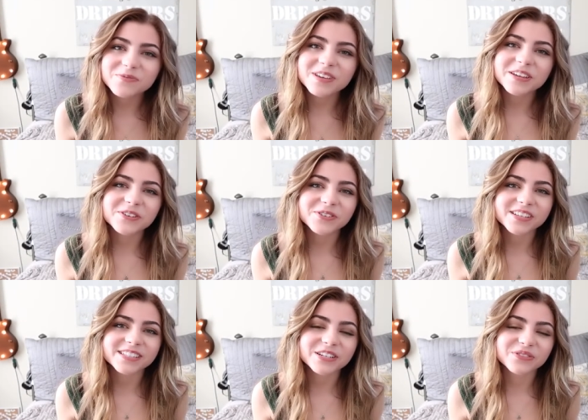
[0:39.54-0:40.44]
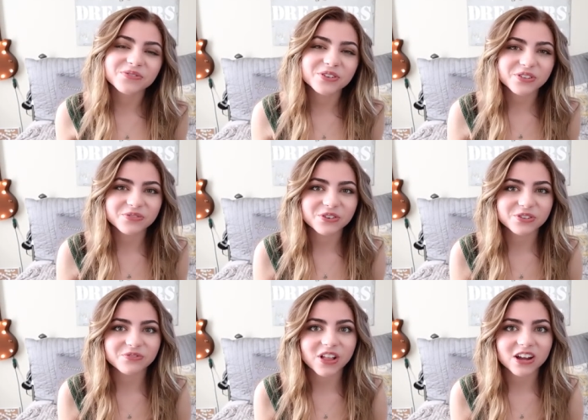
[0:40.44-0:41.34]
it would be interesting for this
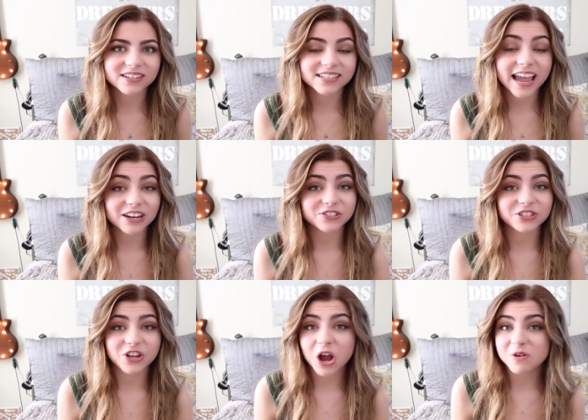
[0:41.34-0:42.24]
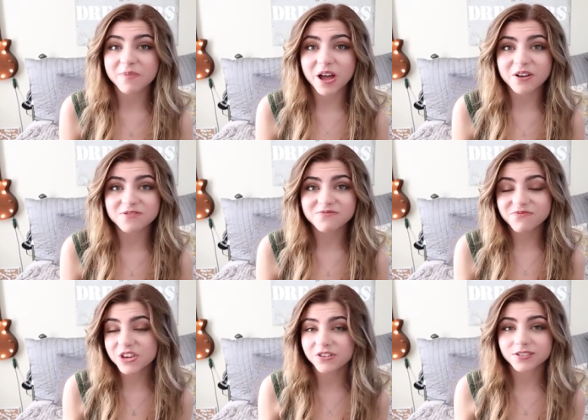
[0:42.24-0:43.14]
first vlog to actually talk about
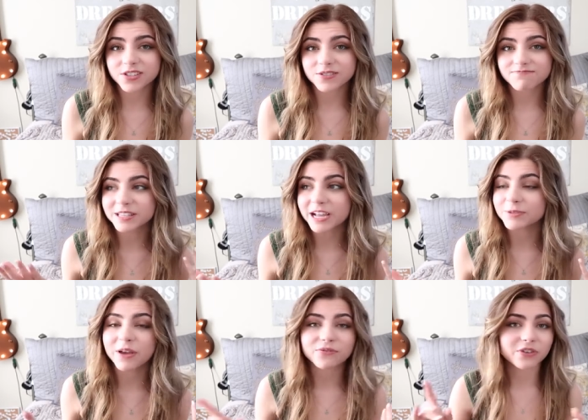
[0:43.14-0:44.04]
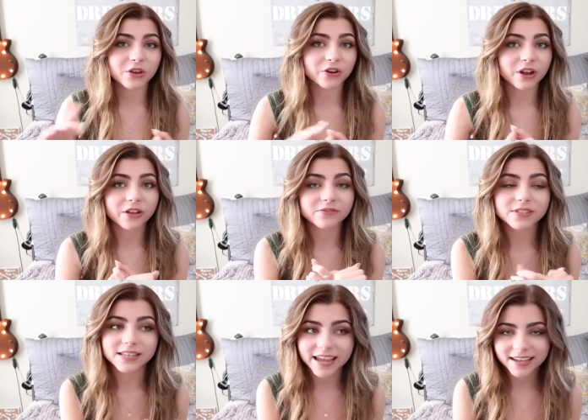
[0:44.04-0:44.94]
fears. Besides my fear
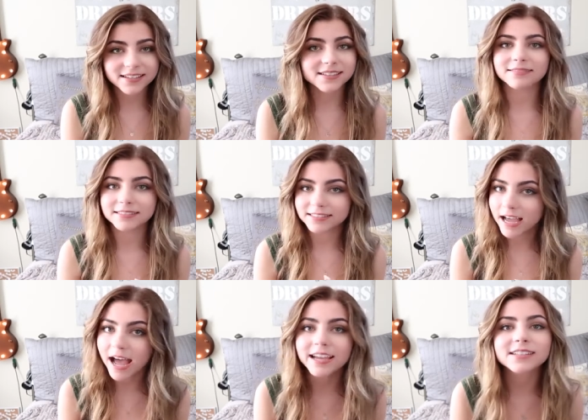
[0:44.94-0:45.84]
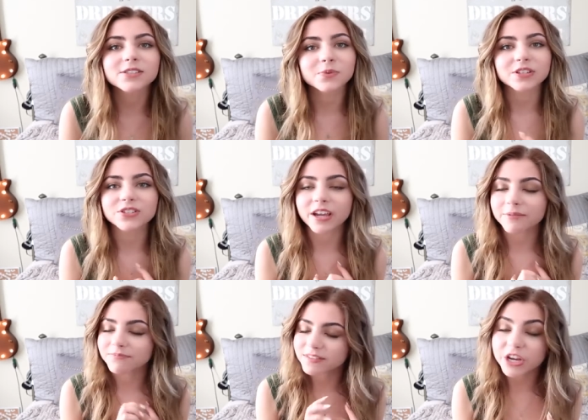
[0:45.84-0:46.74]
of snakes and heights, which
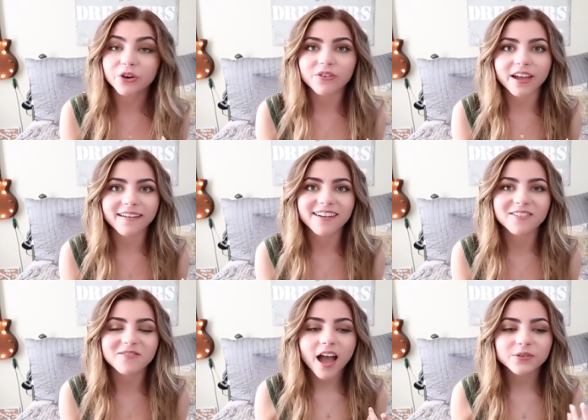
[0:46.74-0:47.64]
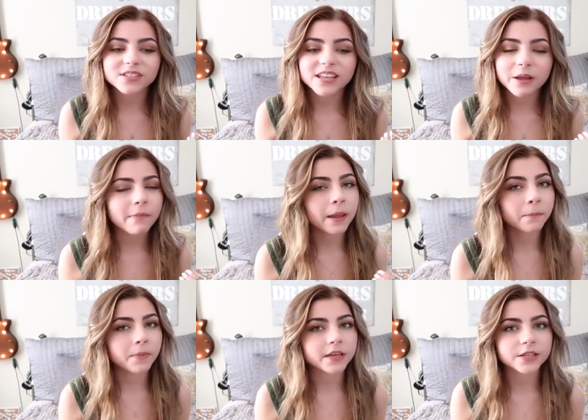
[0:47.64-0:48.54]
I'm terrified of, I would say my
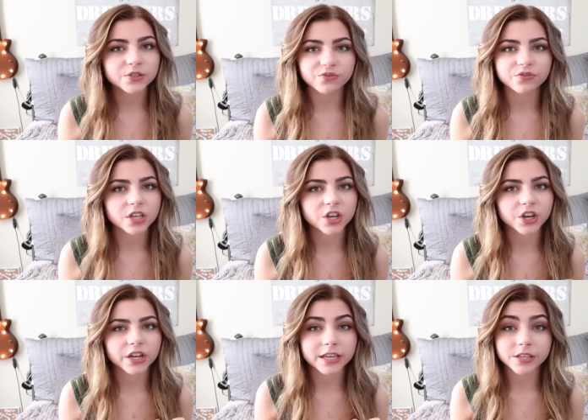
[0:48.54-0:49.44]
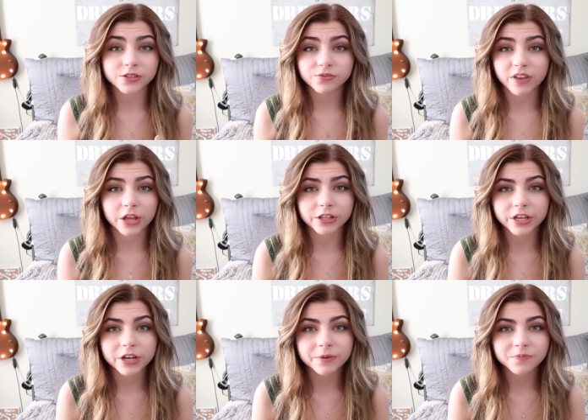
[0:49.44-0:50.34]
biggest fear is
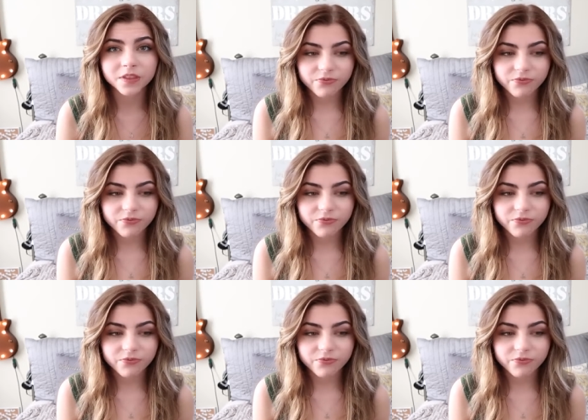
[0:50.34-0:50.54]
failure.